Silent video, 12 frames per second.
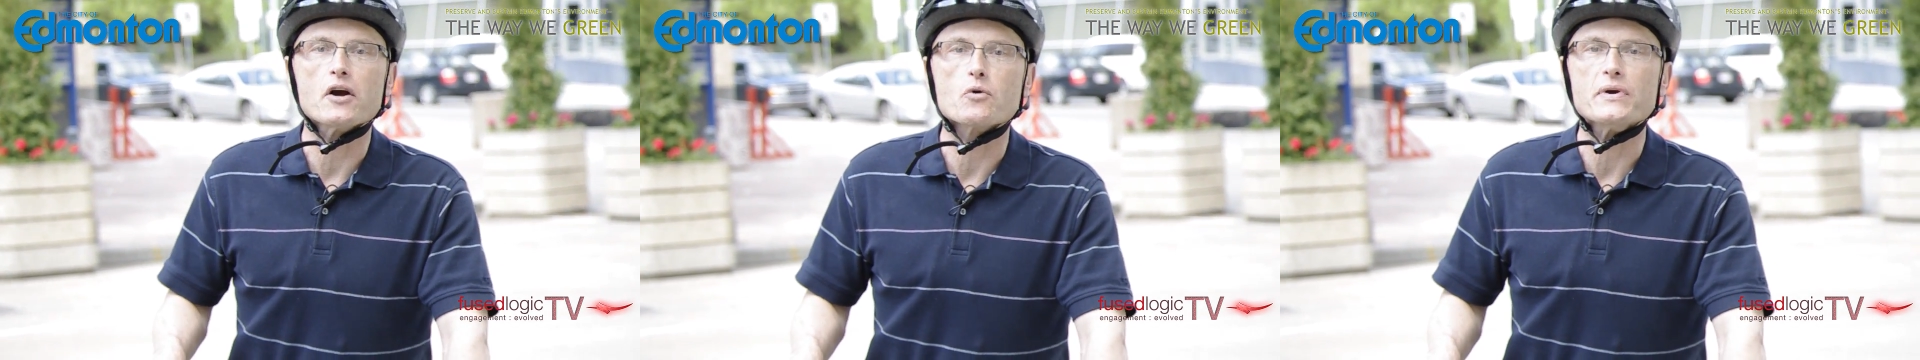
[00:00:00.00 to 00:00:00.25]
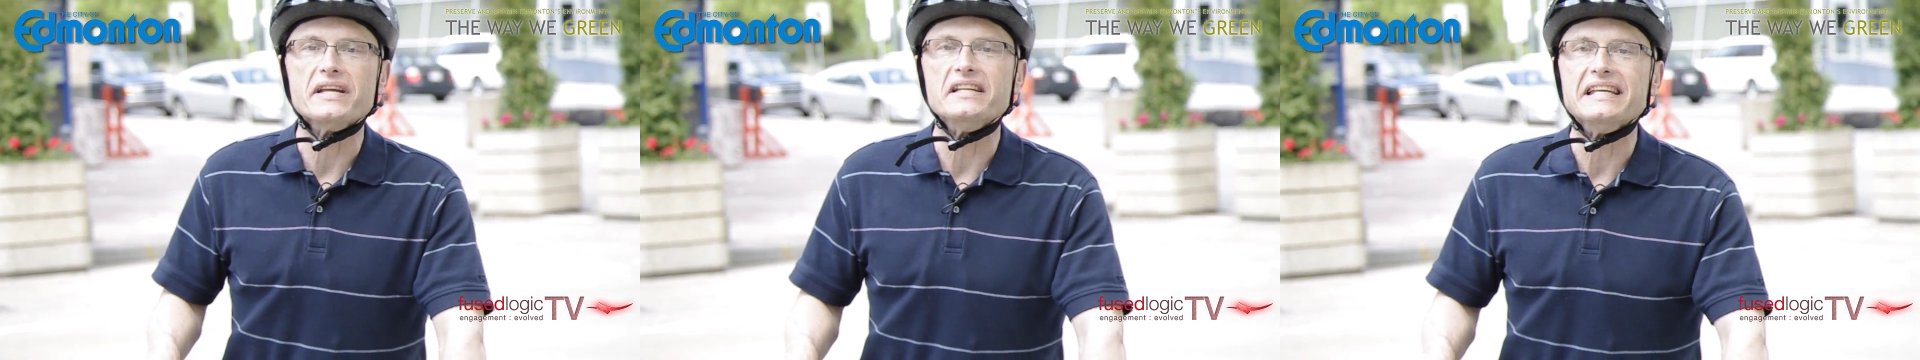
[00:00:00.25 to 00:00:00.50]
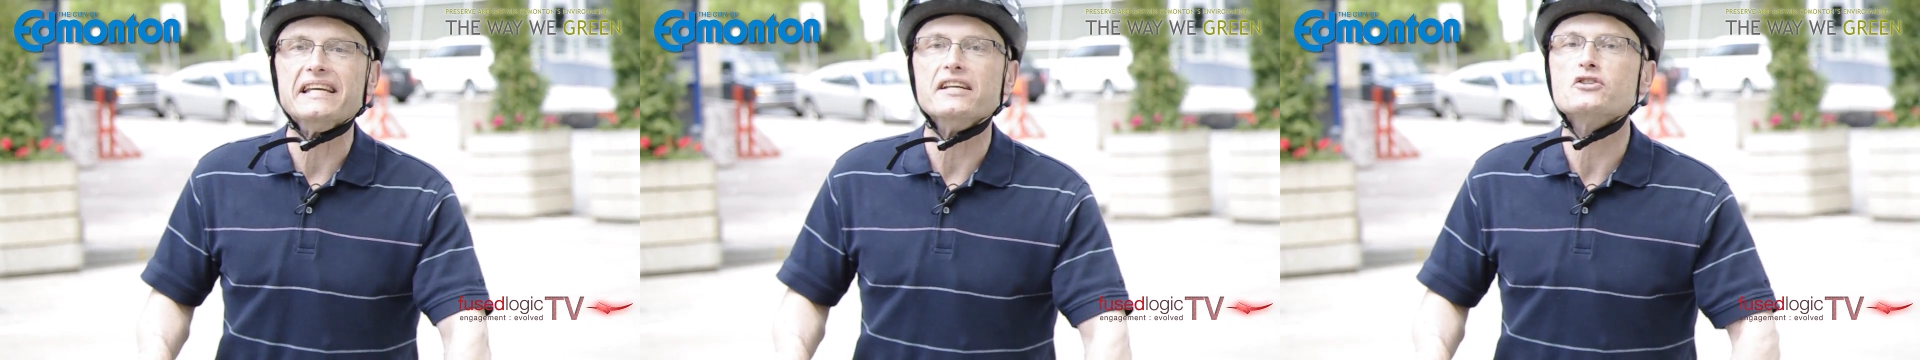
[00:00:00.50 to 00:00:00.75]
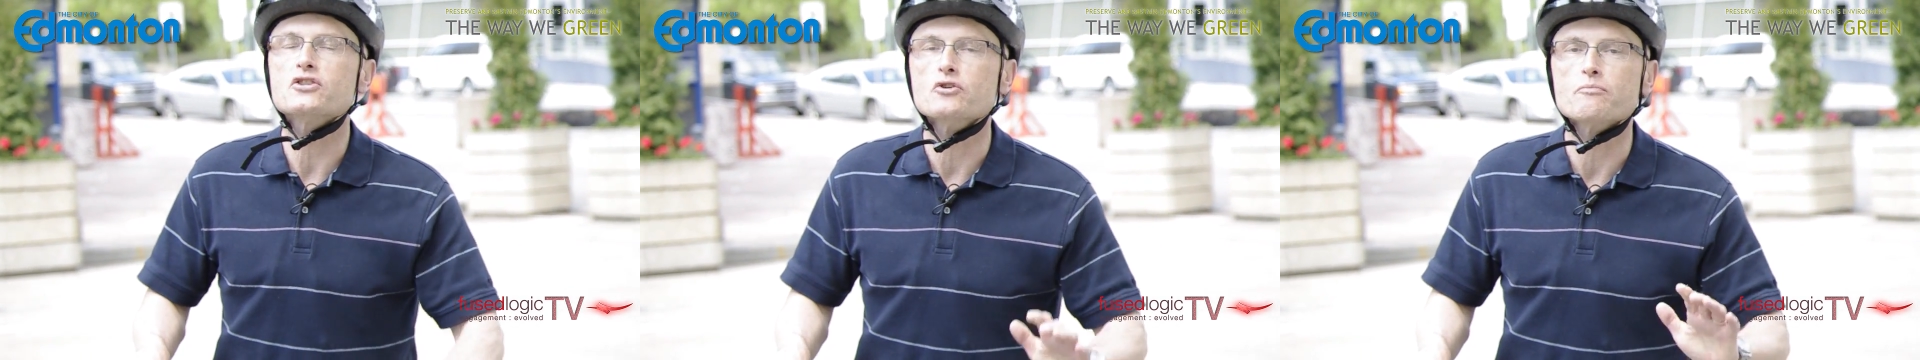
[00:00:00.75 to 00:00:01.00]
air we
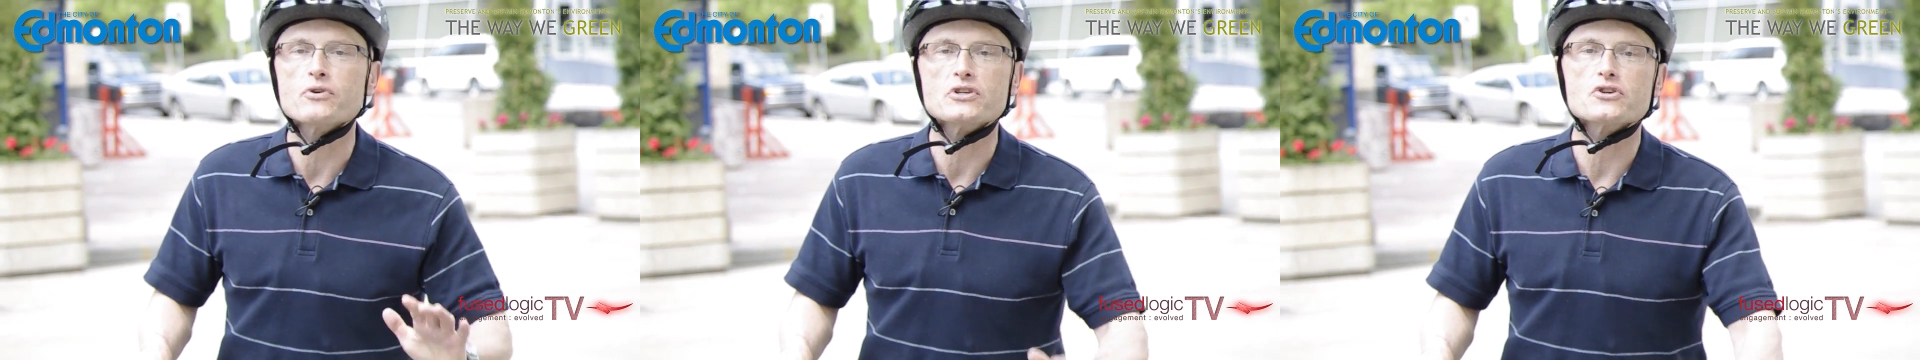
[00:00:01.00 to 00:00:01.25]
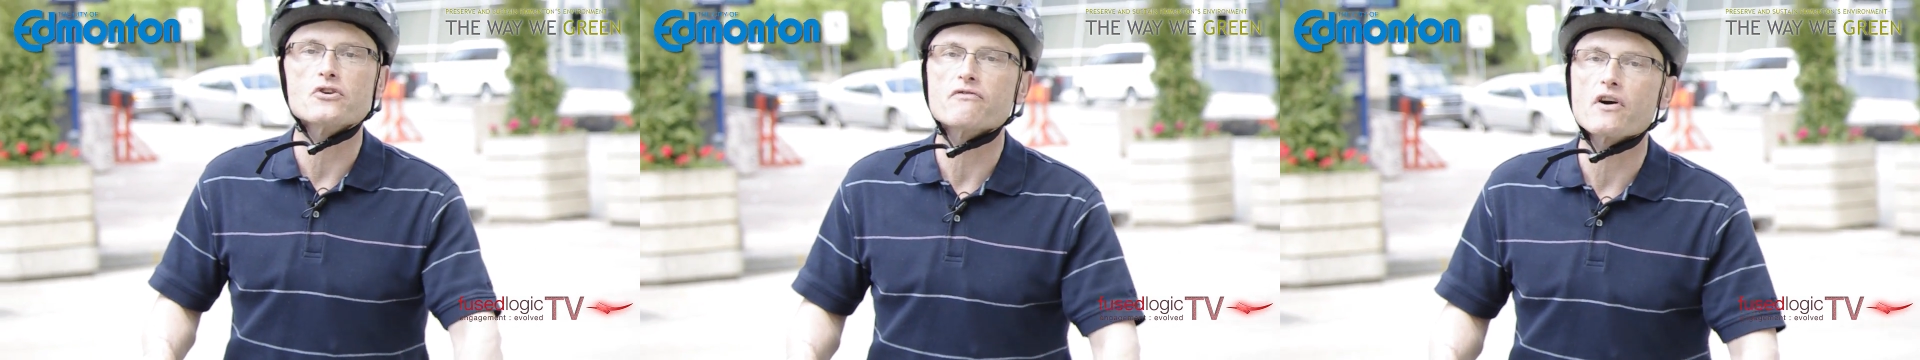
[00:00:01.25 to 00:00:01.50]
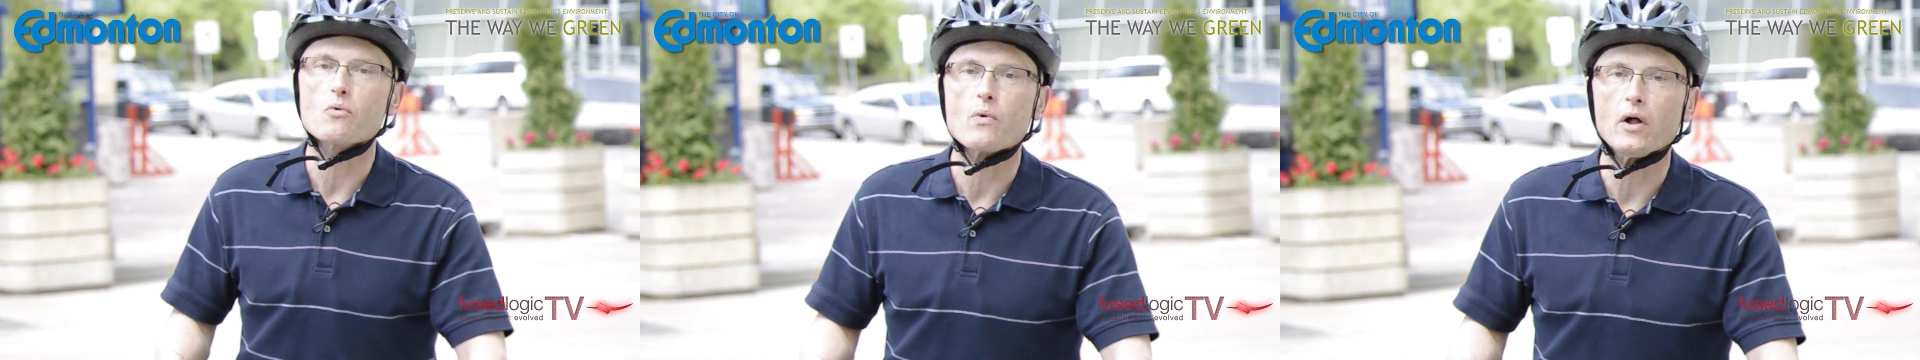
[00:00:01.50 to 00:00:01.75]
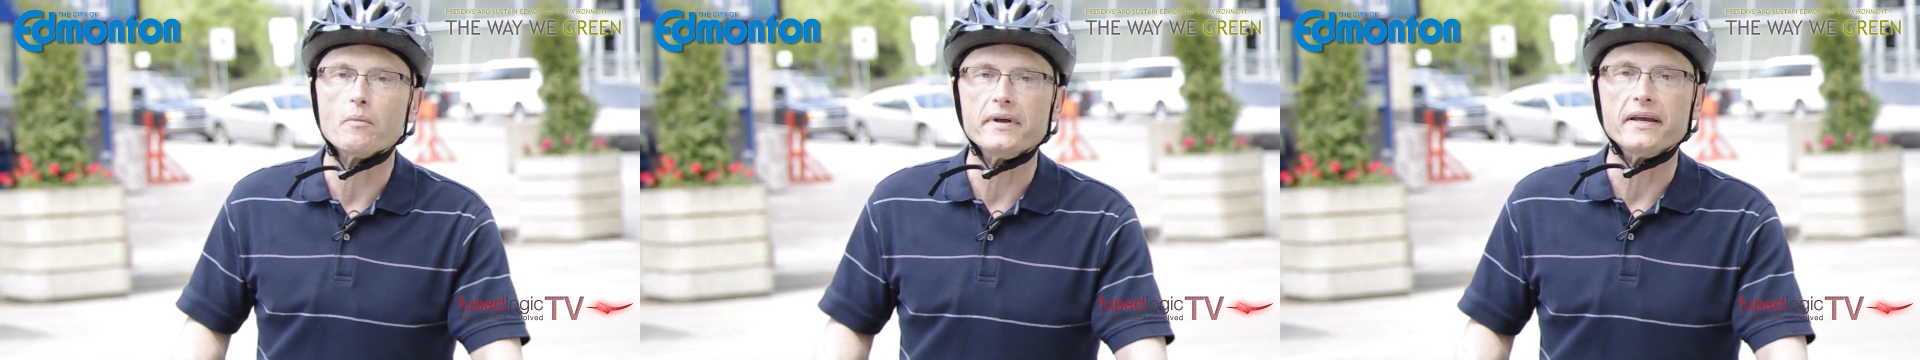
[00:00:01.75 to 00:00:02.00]
need to preserve our
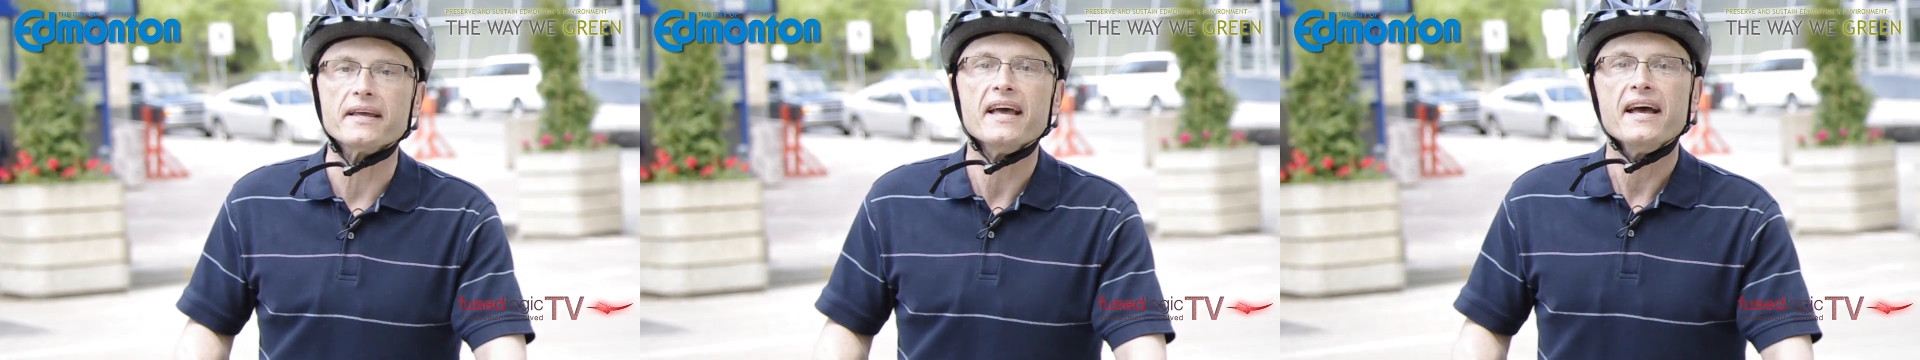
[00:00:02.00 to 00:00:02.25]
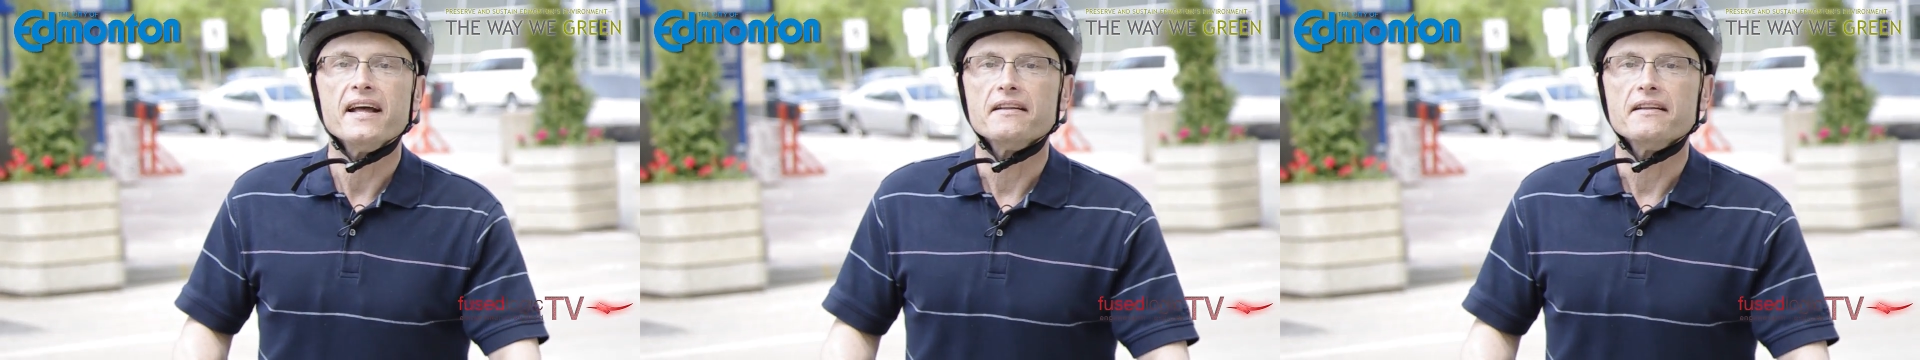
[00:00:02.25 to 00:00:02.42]
well-being?